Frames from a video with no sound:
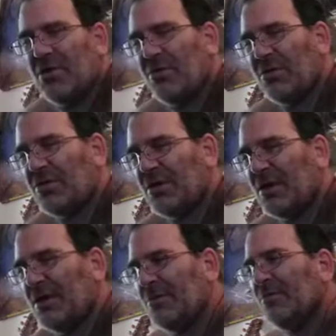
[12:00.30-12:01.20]

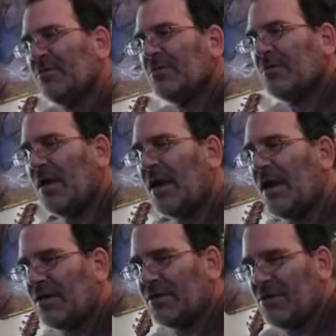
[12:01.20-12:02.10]
poetry
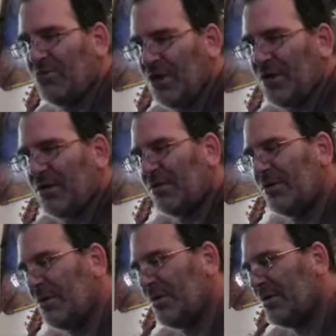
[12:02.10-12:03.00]
has an appeal
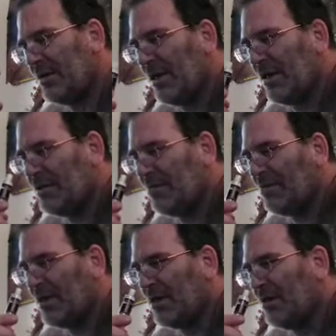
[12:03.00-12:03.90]
to
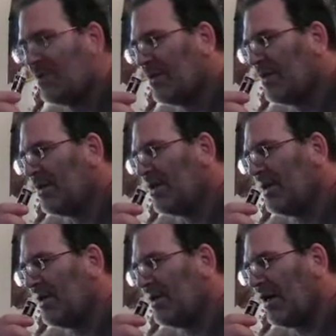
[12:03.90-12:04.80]
me,
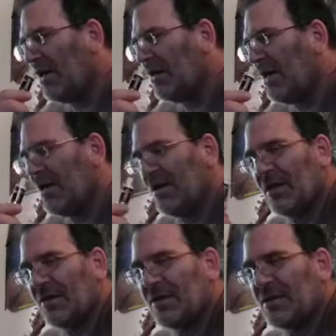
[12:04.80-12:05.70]
and I'd
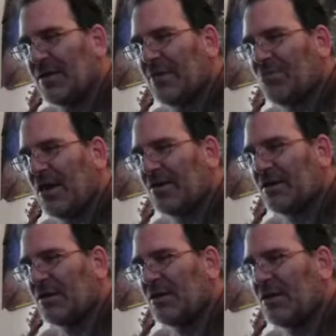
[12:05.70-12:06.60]
like to see that
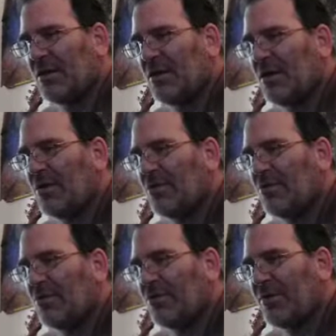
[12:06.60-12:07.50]
project,
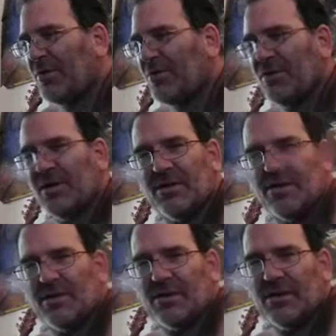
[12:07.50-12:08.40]
through. It
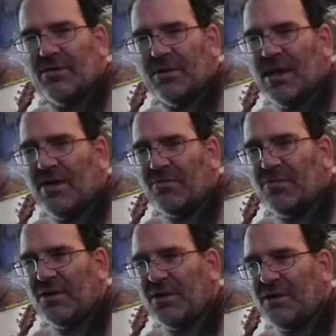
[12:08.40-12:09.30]
just never
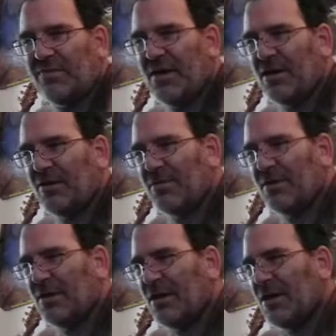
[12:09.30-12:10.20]
really developed.
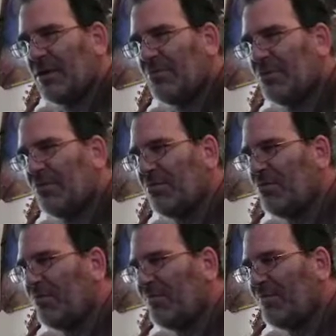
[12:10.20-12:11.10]
But
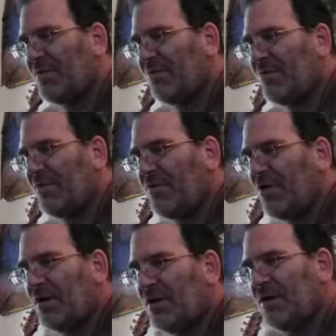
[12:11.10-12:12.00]
we've
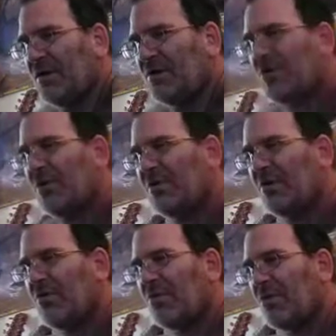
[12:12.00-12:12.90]
gone into this
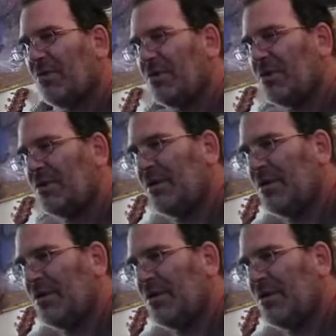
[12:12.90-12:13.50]
crypto world,